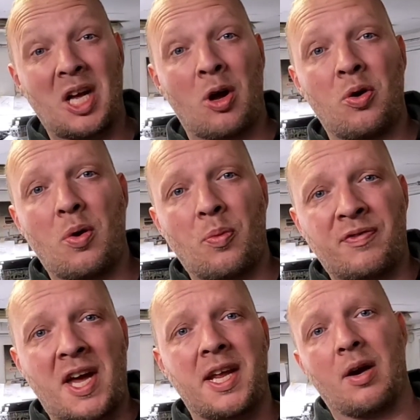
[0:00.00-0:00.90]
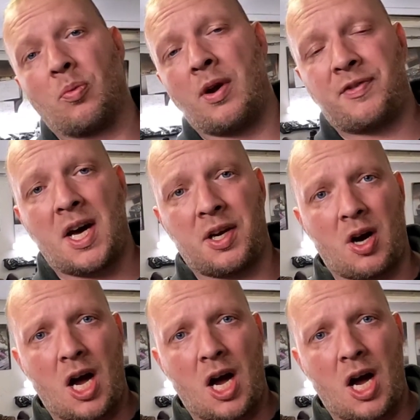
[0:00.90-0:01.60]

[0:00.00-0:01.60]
So we've done it. We've done our